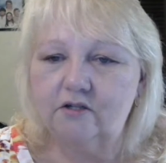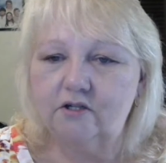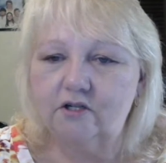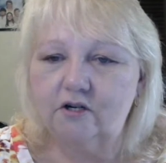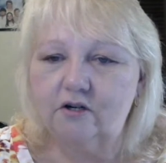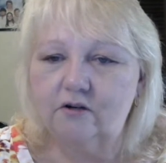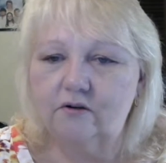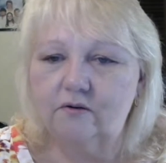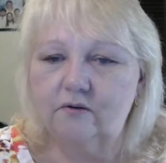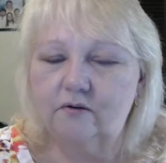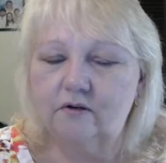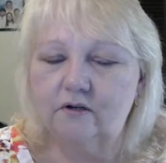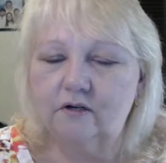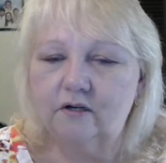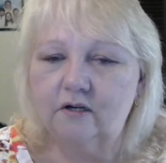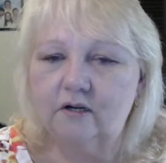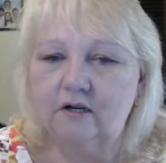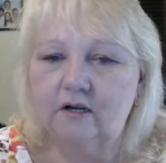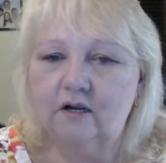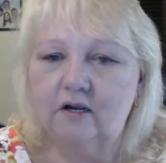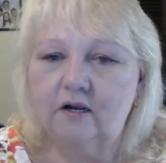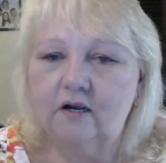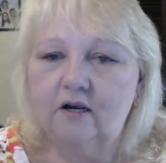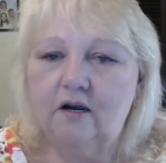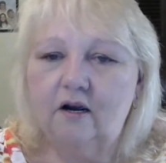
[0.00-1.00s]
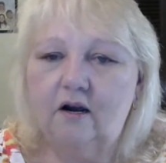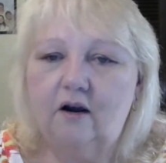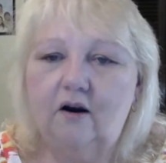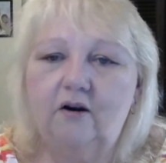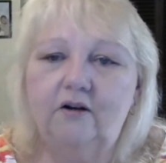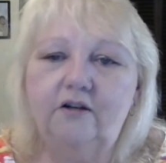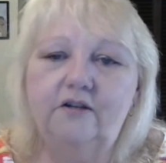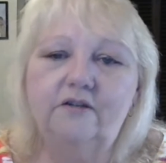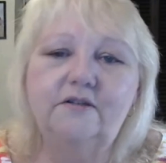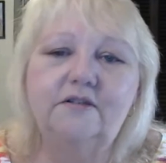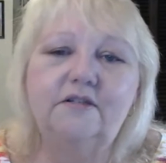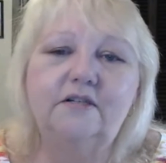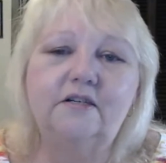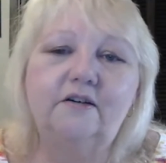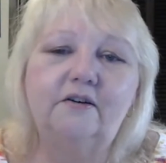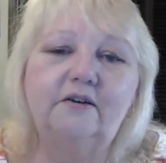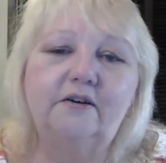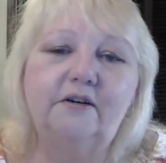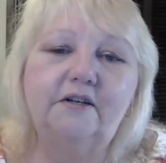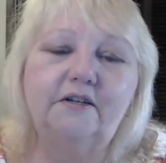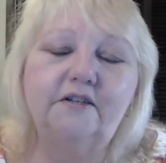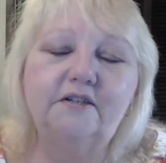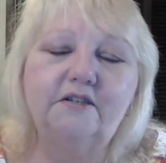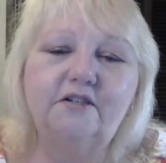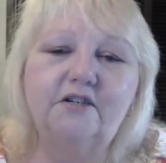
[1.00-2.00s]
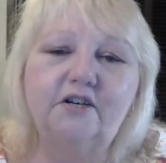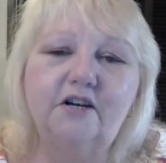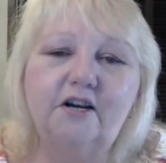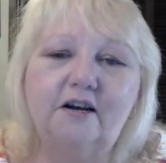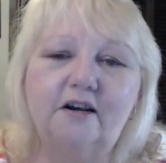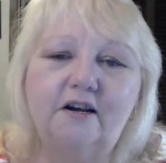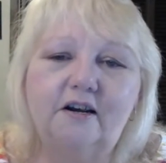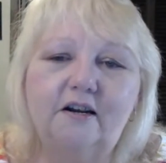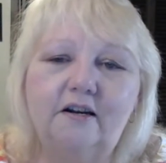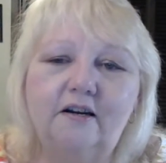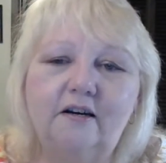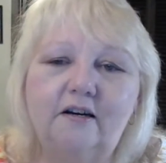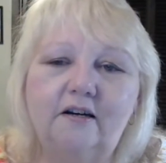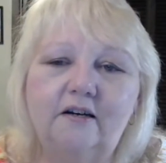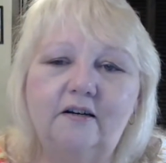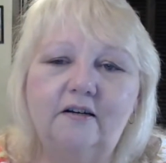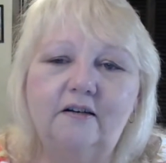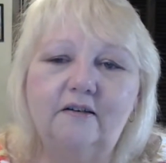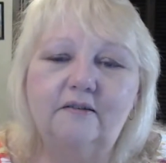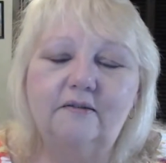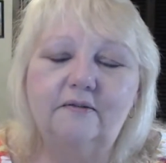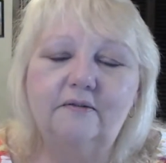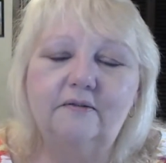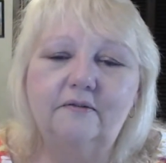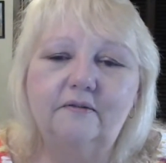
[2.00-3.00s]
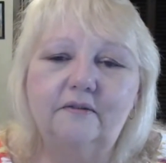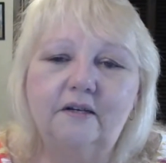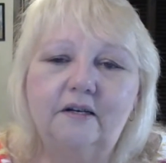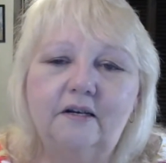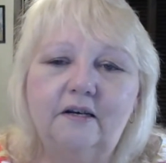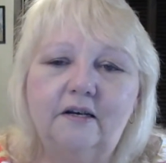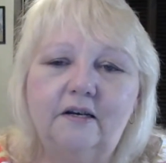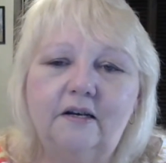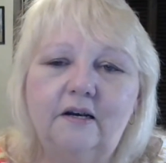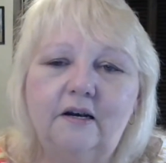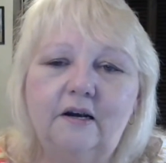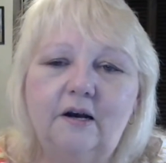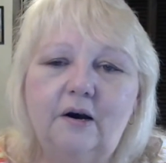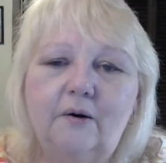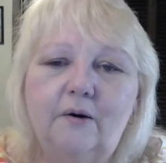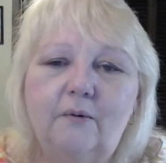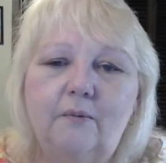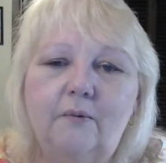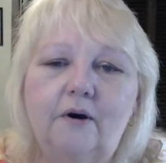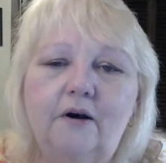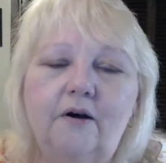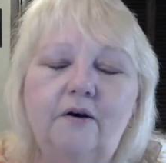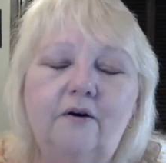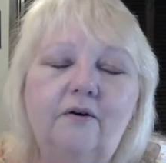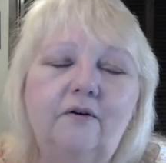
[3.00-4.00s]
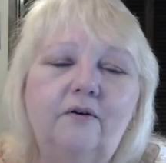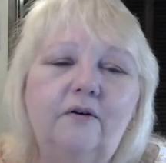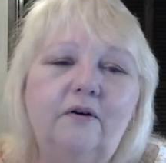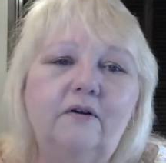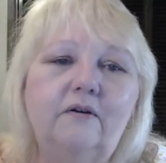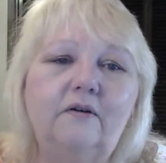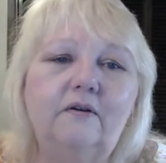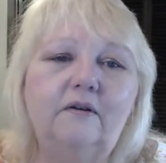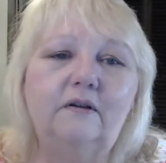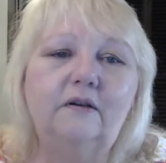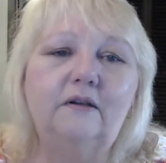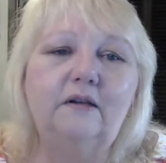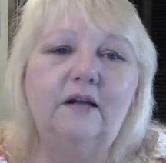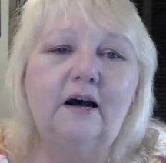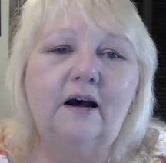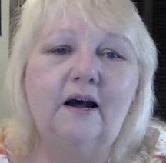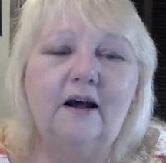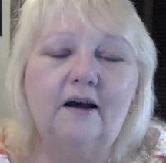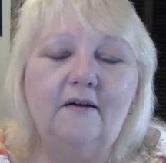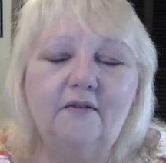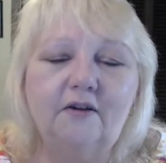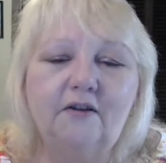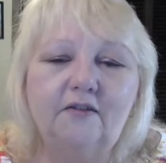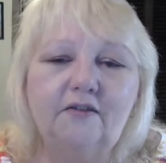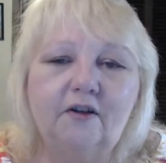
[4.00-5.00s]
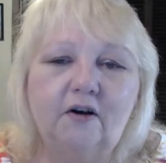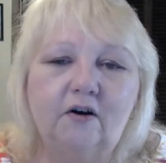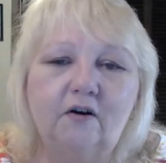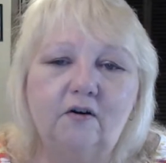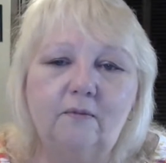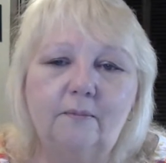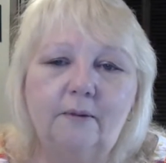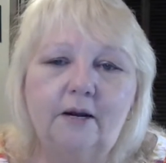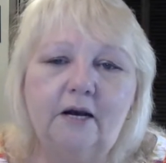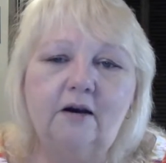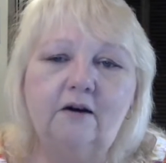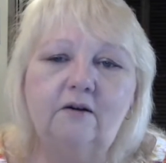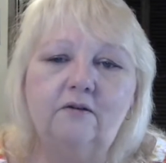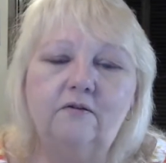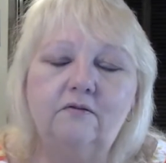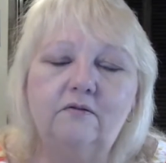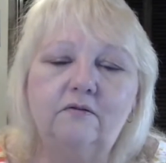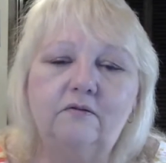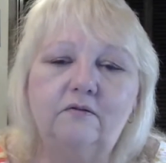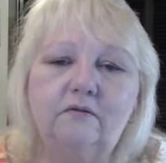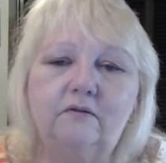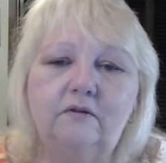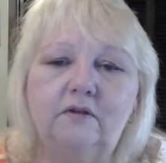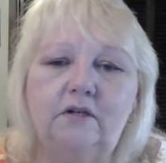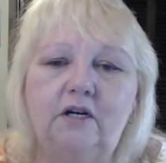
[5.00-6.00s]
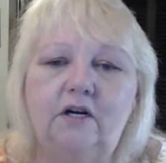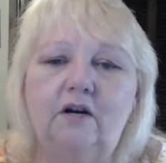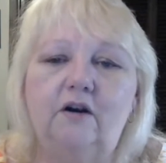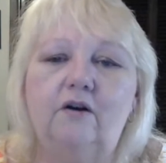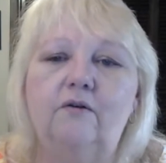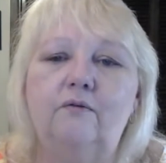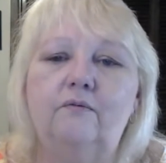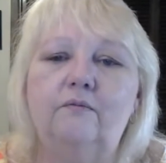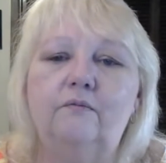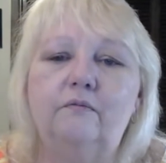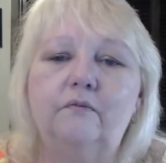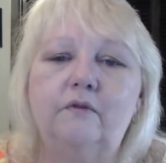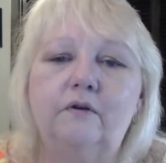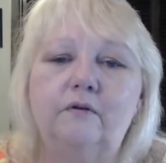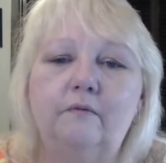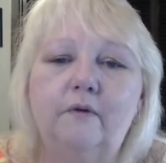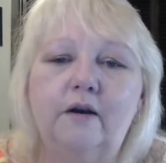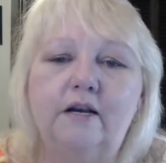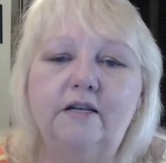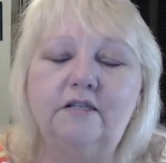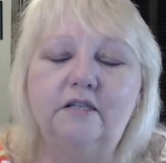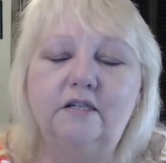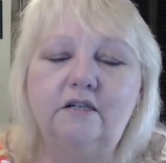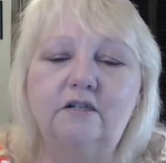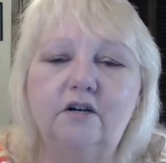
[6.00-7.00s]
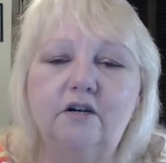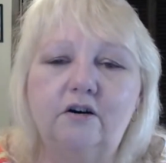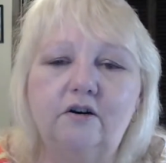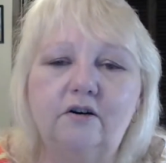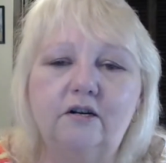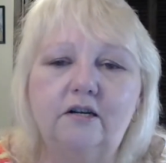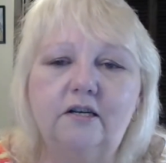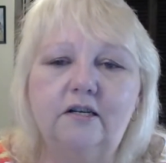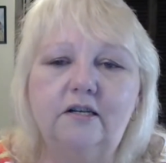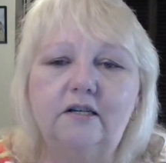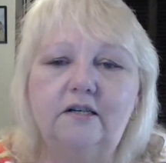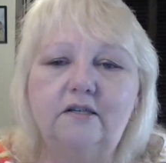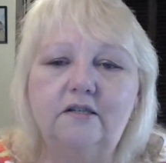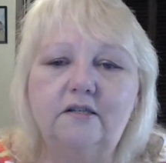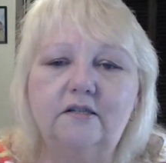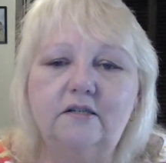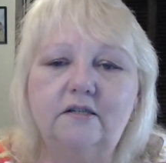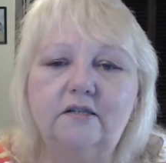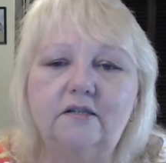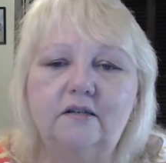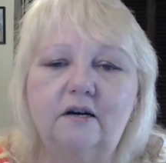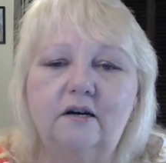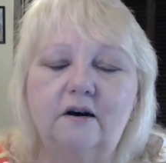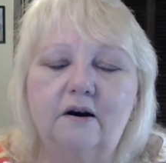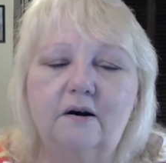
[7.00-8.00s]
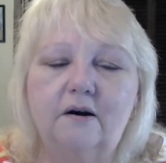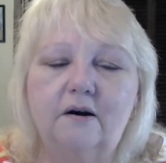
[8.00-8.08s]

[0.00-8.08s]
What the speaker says: a joke. Are you serious, Jay? Well, I haven't thought about, raising turkeys